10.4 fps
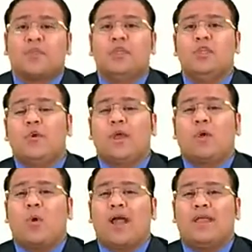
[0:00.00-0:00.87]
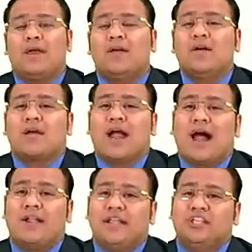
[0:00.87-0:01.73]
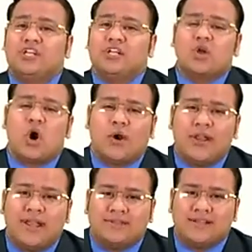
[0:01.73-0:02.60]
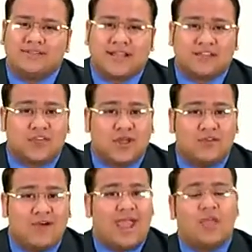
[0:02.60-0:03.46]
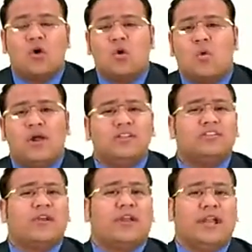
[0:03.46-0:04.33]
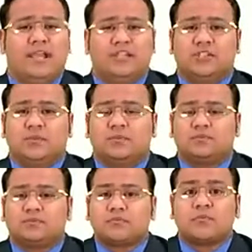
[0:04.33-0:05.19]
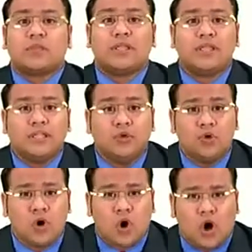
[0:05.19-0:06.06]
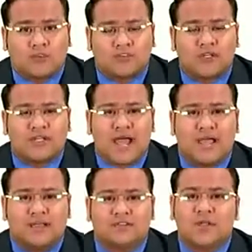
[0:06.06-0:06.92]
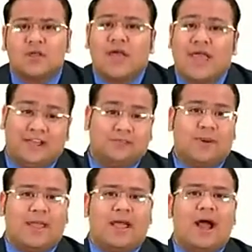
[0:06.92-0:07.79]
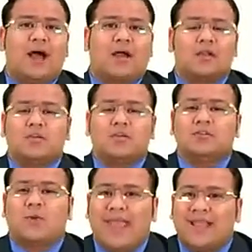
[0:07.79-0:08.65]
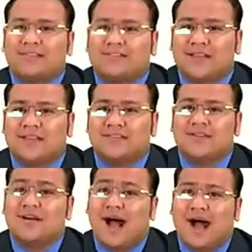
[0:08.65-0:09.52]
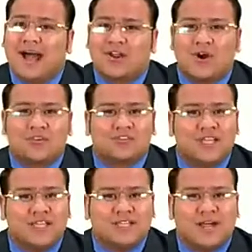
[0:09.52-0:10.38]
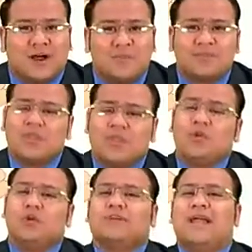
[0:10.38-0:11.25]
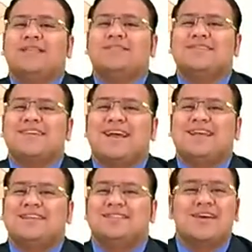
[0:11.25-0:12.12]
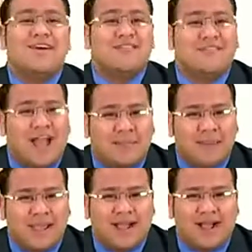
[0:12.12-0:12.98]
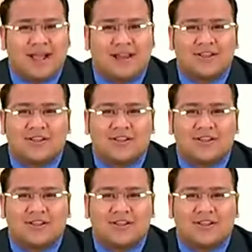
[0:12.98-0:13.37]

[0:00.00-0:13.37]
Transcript: you require Cartesian coordinates as x and y. What is the relation? You know cos theta is x by r. So x is r cos theta. You know sin theta is y by r.